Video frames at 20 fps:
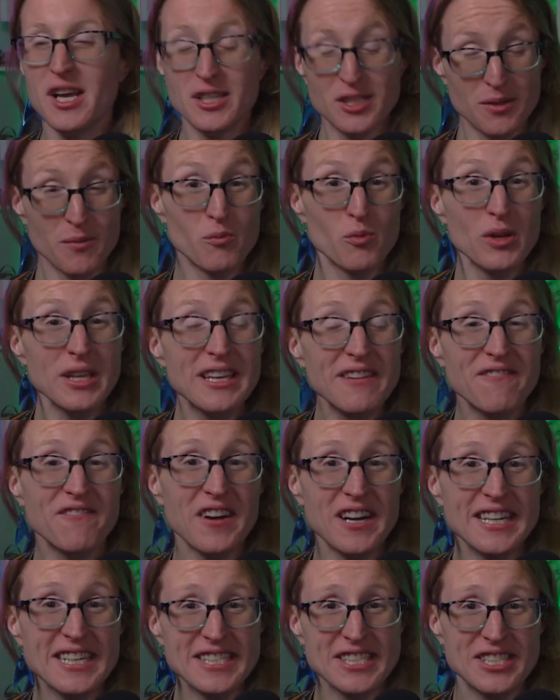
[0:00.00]
Some really
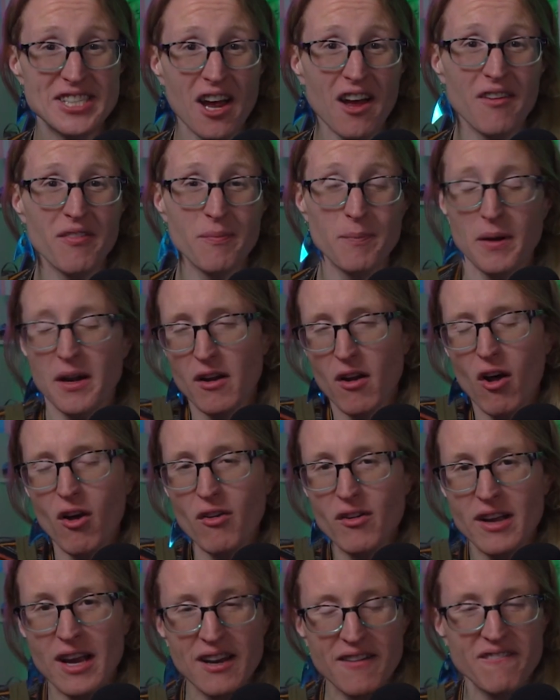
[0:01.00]
funny stuff, but it
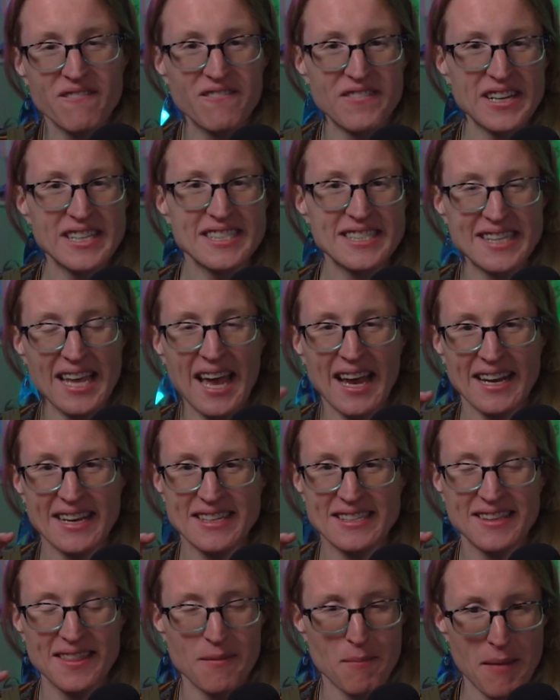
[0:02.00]
all kind of fits that
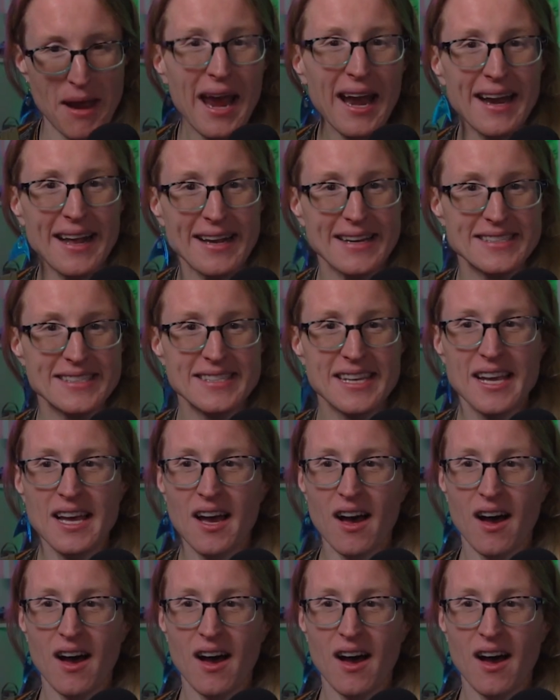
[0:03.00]
thematics.